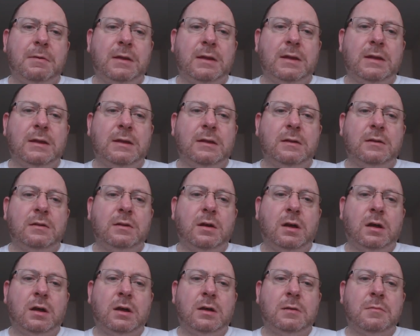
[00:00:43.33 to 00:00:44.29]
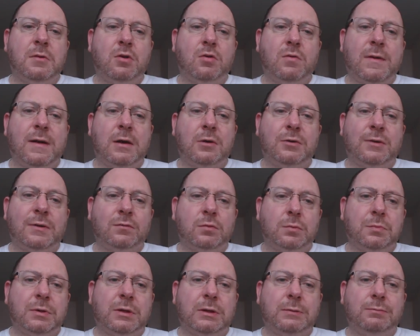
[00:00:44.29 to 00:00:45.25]
being um, around
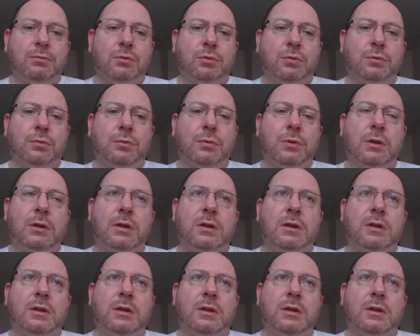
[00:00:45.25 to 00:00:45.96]
other people